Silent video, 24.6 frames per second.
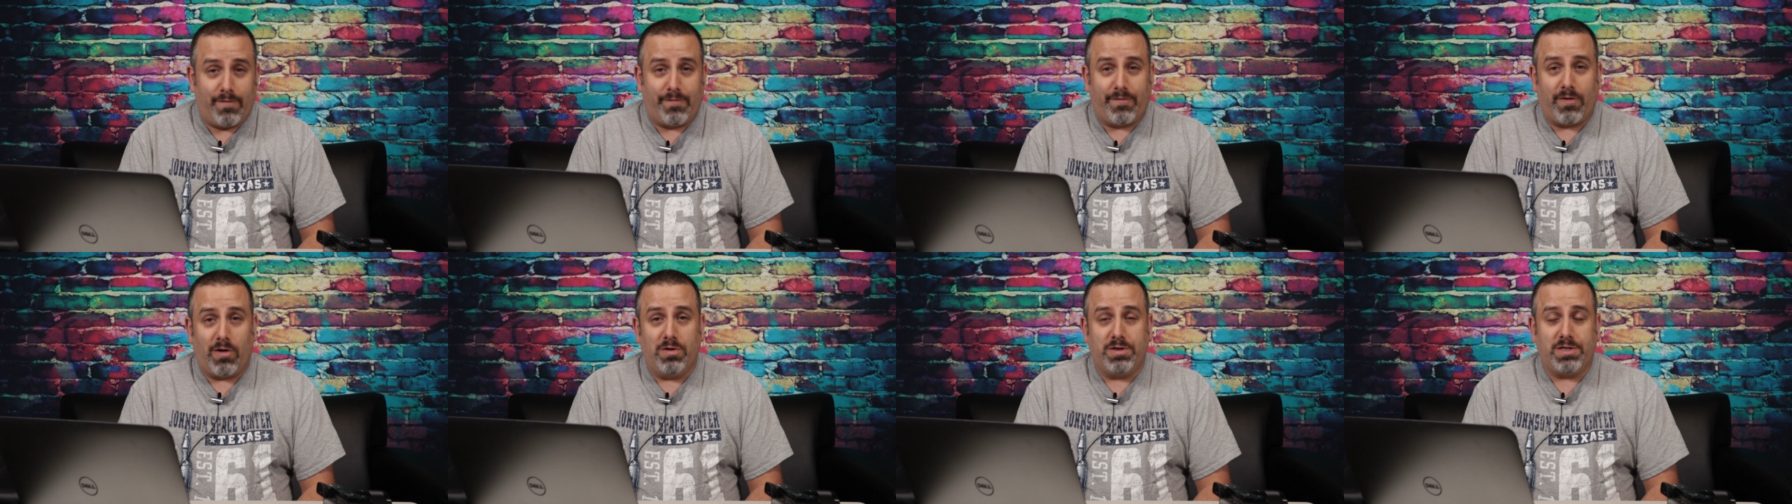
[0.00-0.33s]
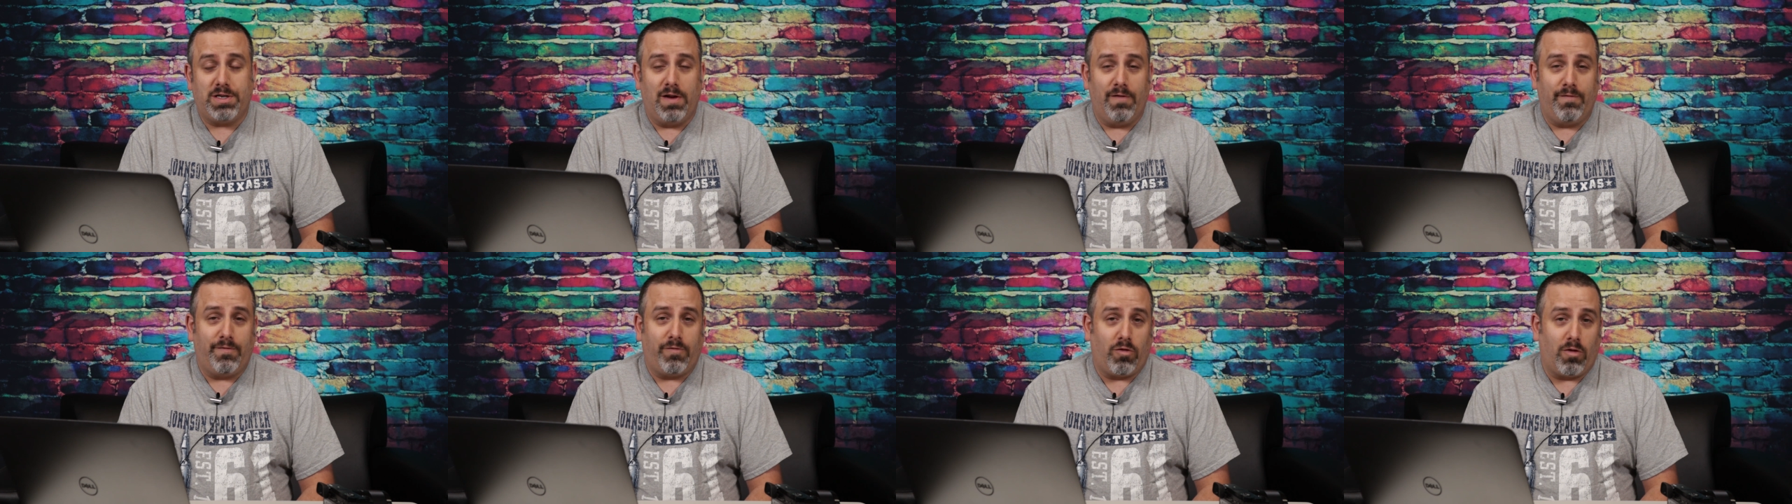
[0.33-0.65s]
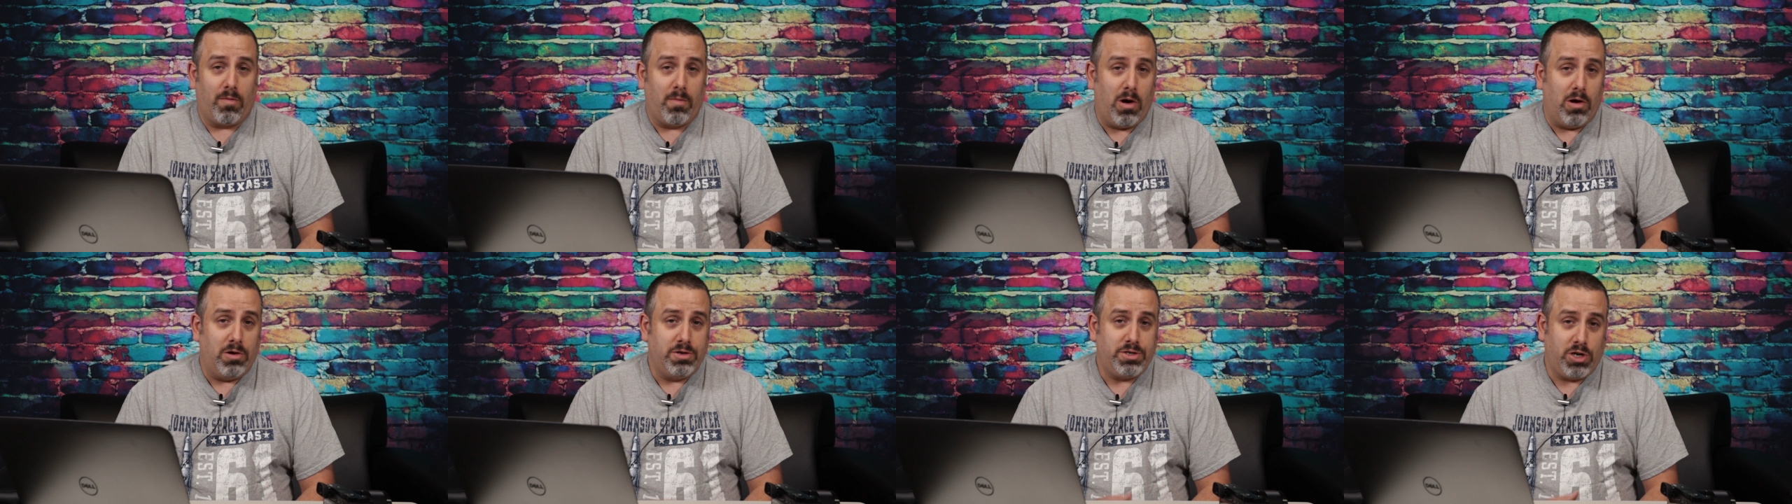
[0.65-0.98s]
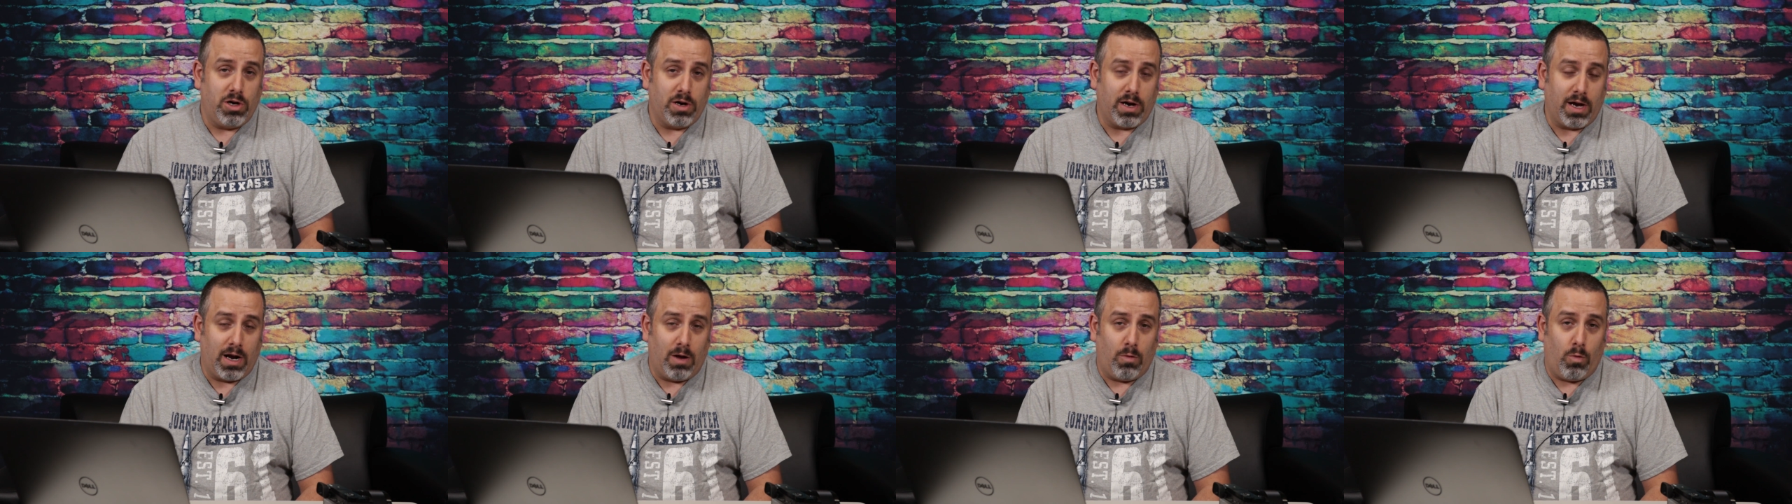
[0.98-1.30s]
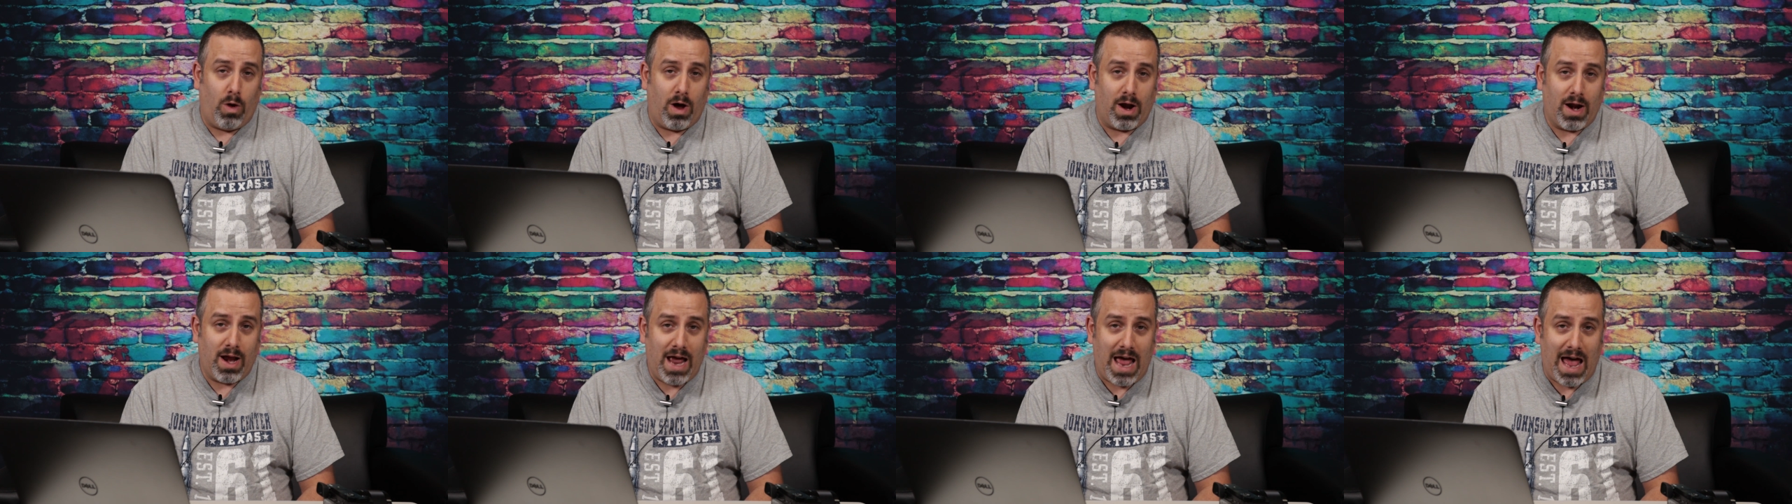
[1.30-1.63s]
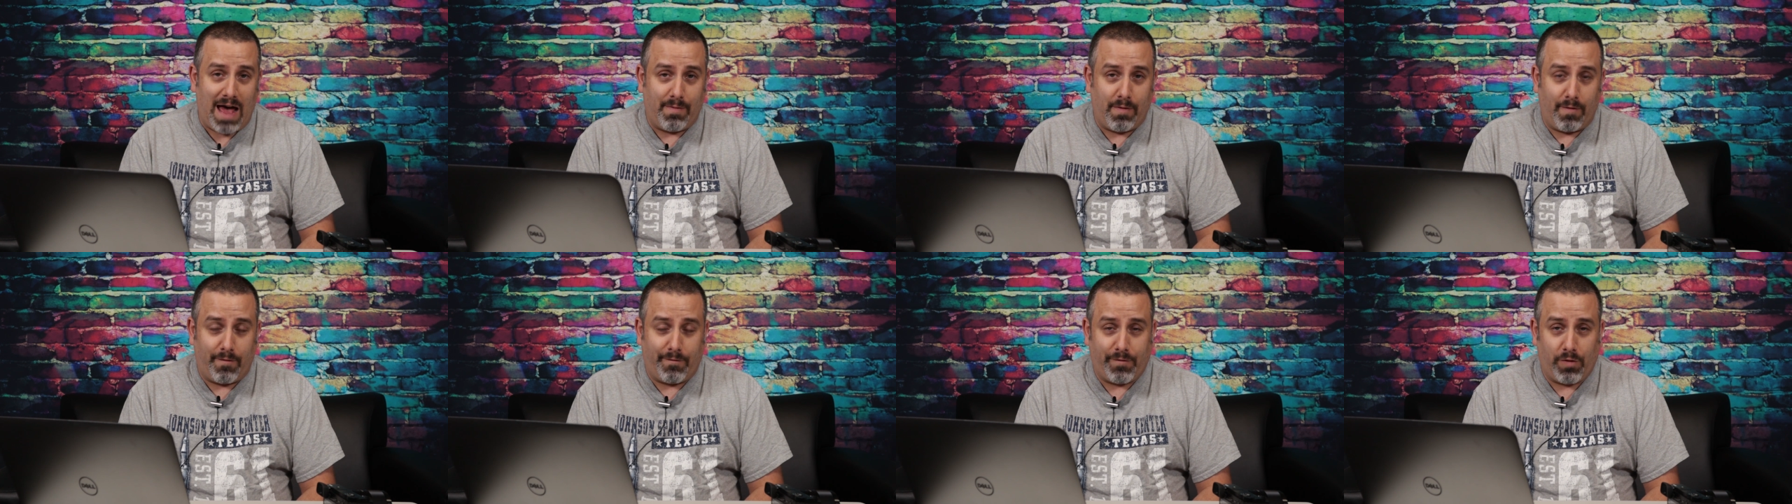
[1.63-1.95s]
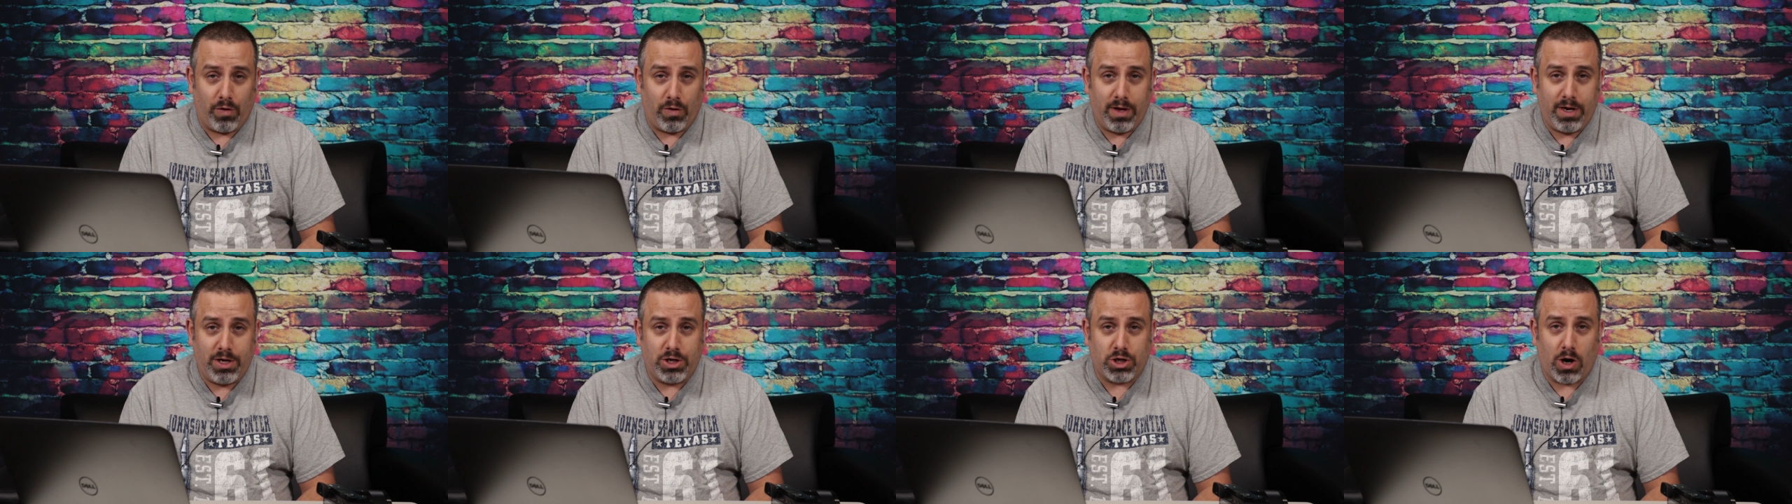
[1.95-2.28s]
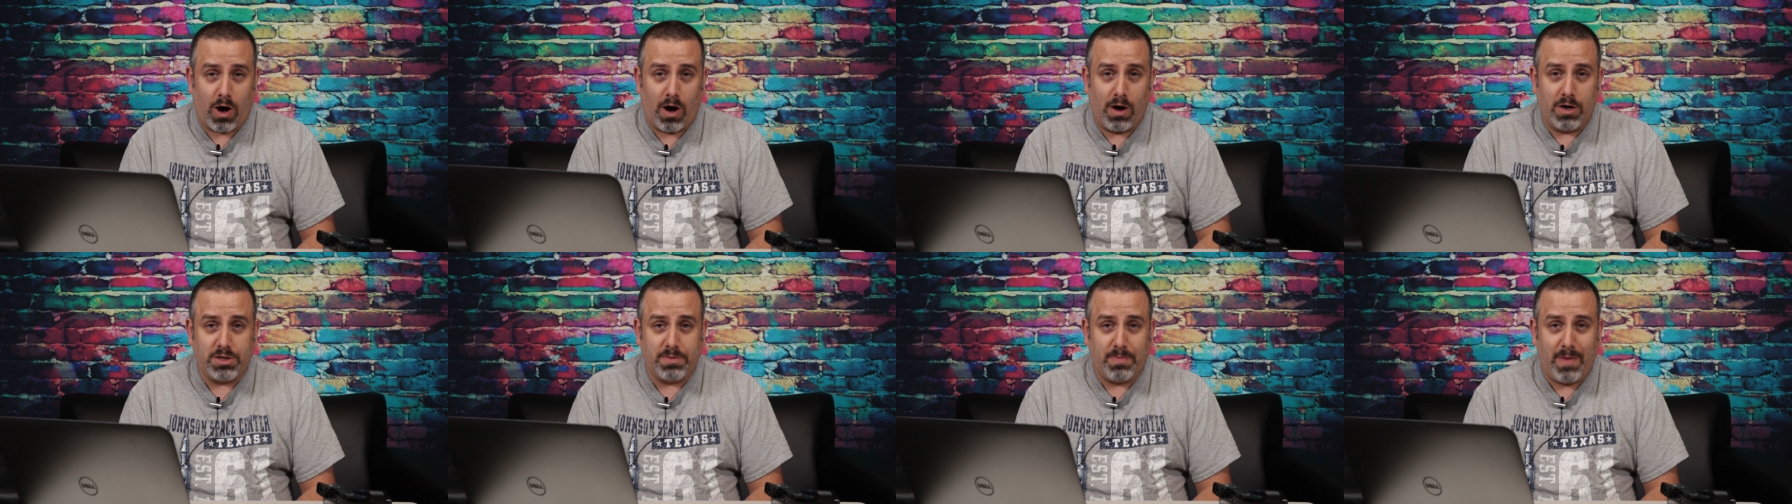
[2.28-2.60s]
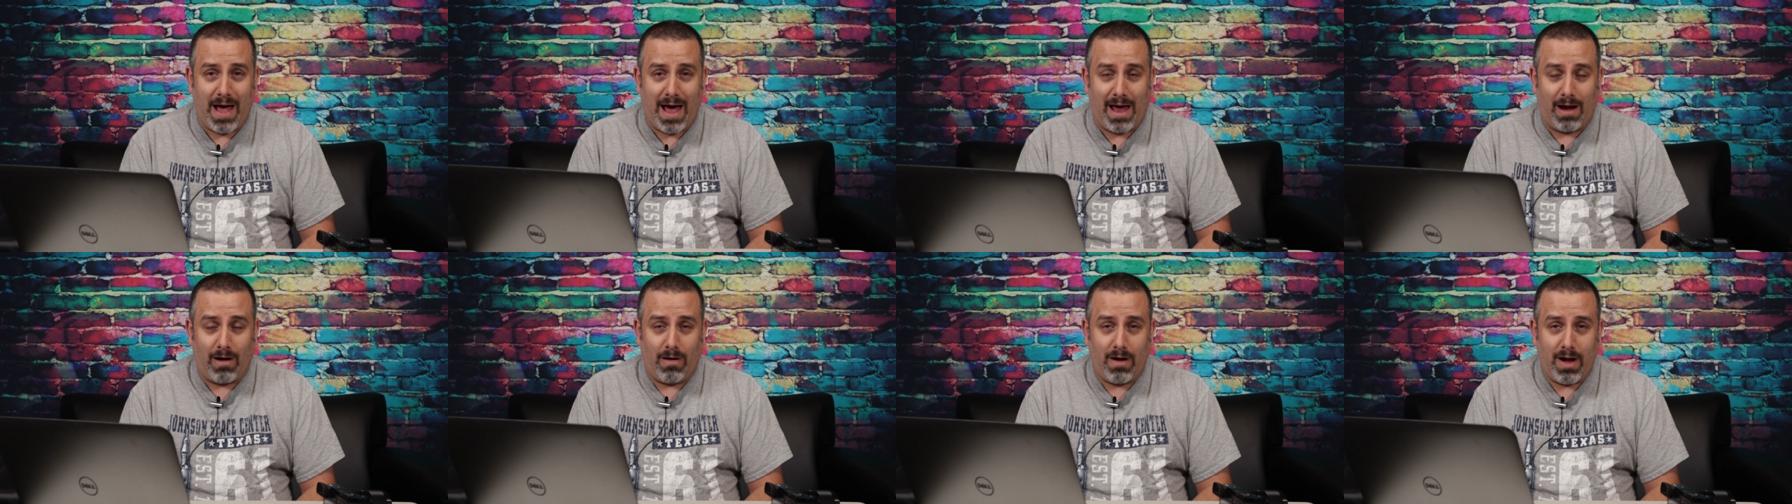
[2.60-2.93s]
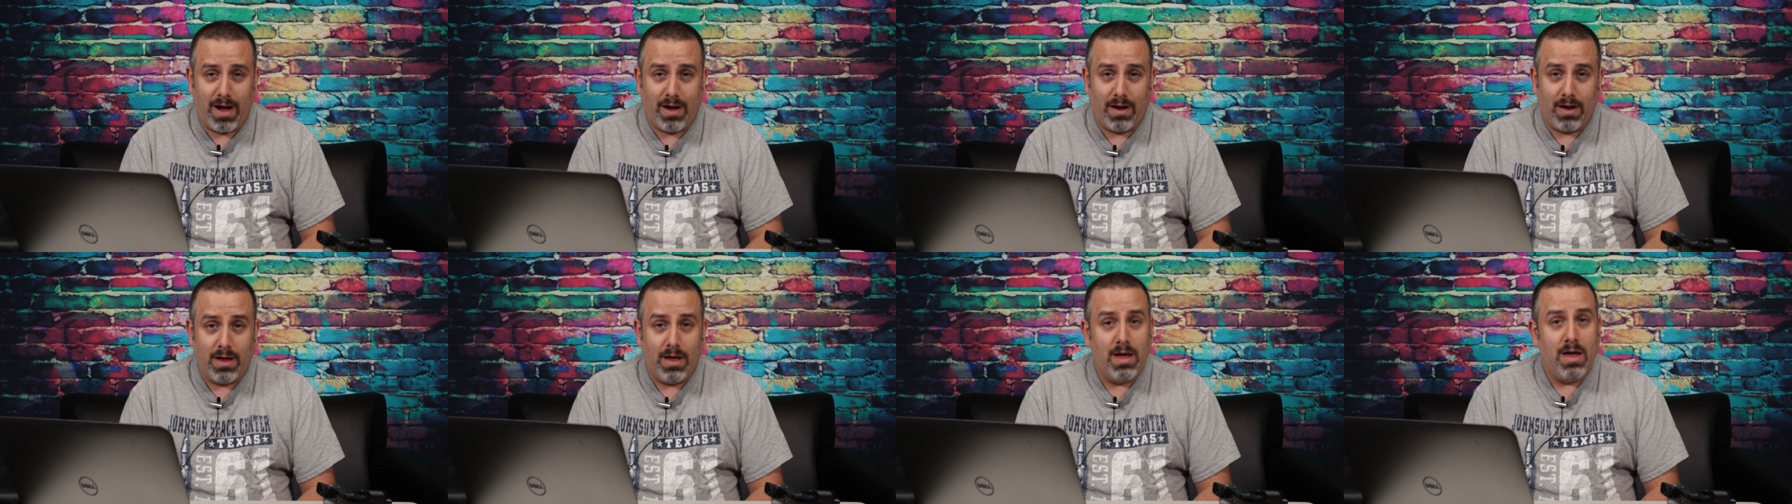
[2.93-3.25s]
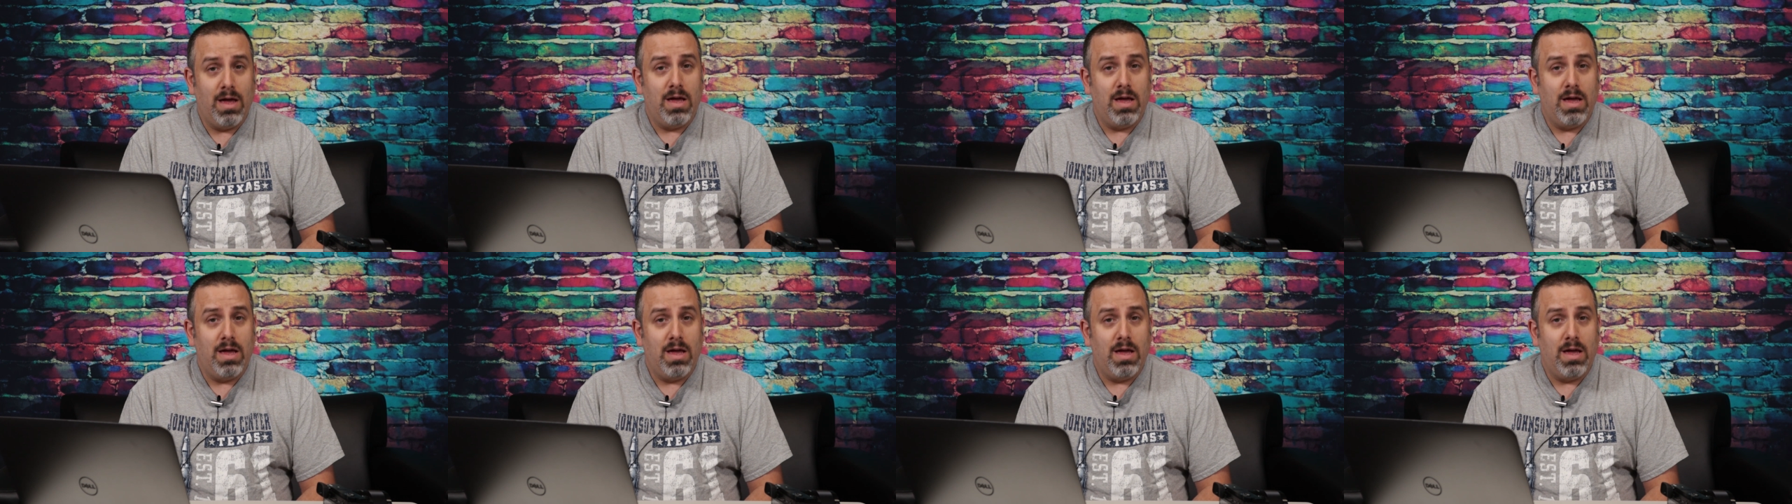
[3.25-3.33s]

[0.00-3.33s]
First and foremost, you're going to want to have a fully charged battery.